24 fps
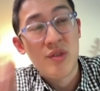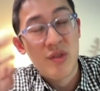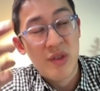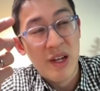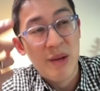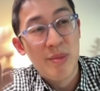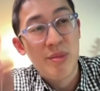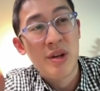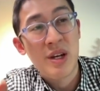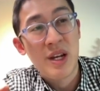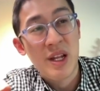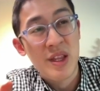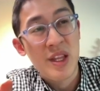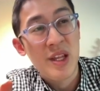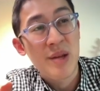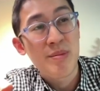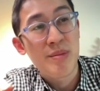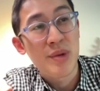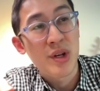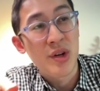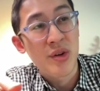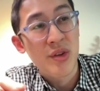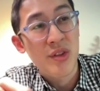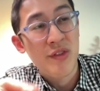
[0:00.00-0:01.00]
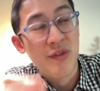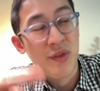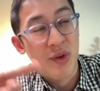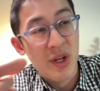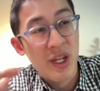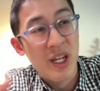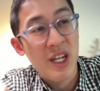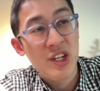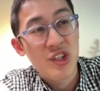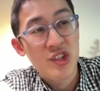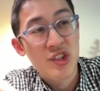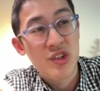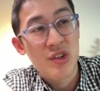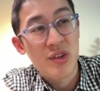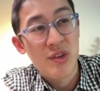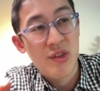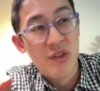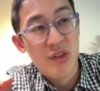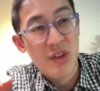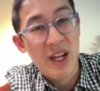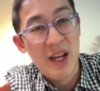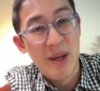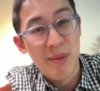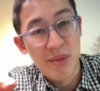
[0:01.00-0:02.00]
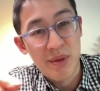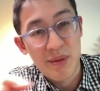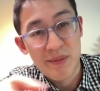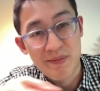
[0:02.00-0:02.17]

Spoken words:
separate and then both for each step.